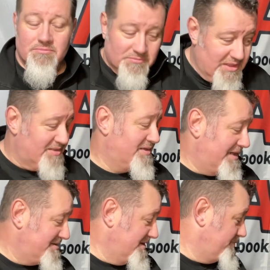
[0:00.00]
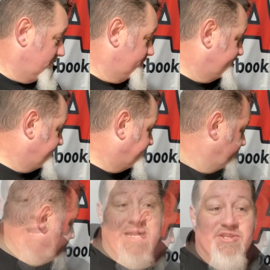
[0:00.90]
It's that simple.
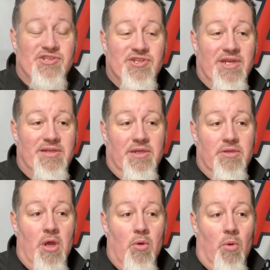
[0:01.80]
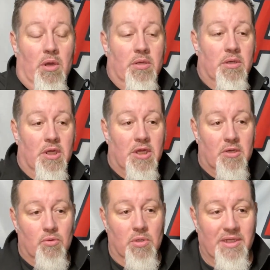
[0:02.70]
I just think that no one
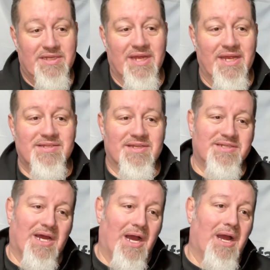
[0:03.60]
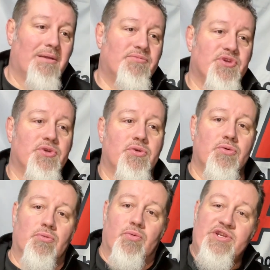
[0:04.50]
really takes the time to
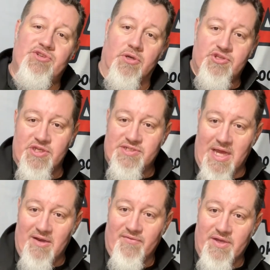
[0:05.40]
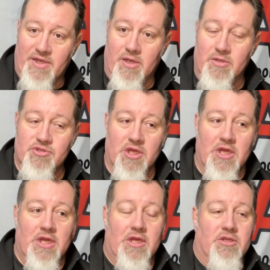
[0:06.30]
research these kind of videos
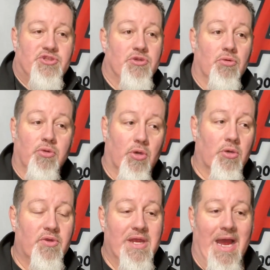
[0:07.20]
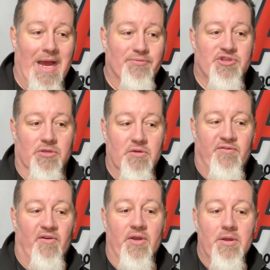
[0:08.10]
to learn the absolute
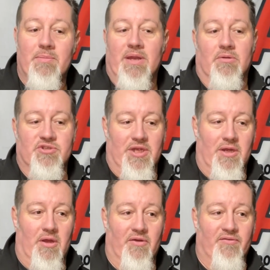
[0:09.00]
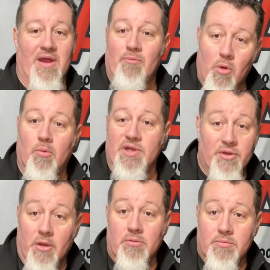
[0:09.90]
fundamentals of what we
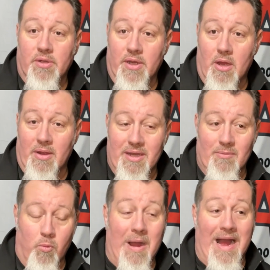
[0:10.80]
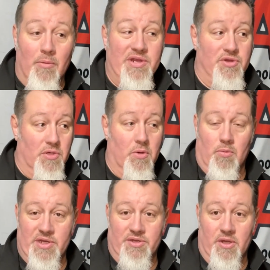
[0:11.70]
do, and why we do what
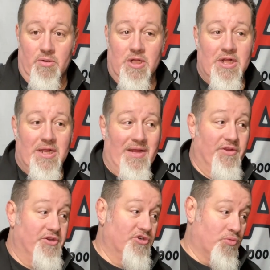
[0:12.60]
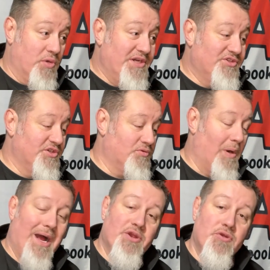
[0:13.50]
we do. And that there's reasons
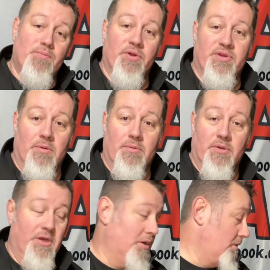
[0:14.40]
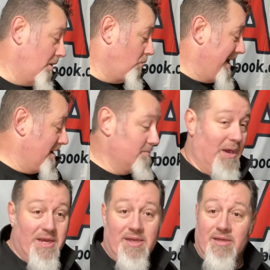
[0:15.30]
why you put a wired
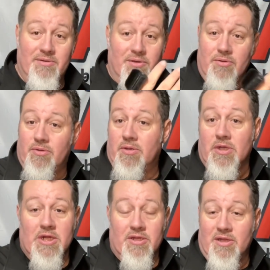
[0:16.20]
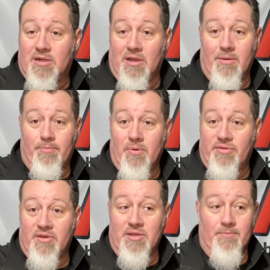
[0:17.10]
mic into the clip with
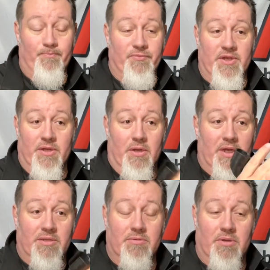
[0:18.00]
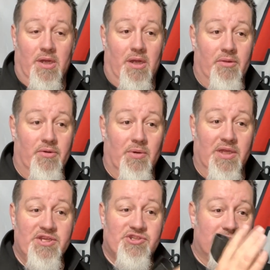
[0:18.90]
the
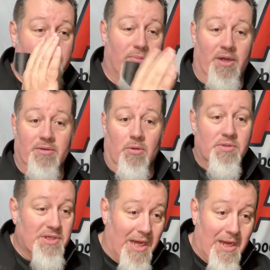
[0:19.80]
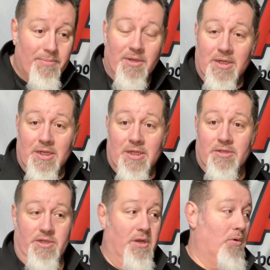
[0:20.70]
release button on top.
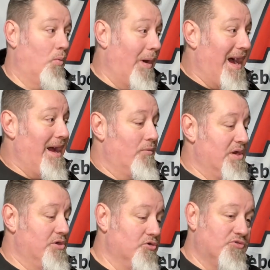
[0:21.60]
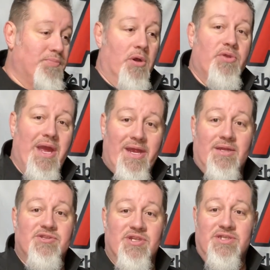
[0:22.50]
Why we use both
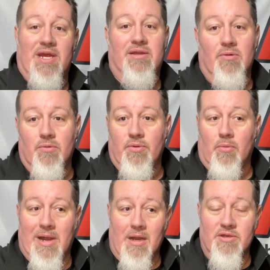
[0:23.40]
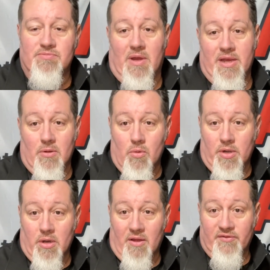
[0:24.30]
hands to take the wireless mic on
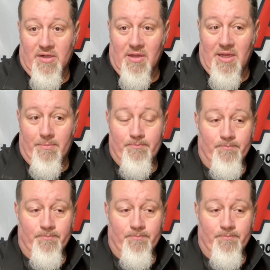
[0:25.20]
and off the clip.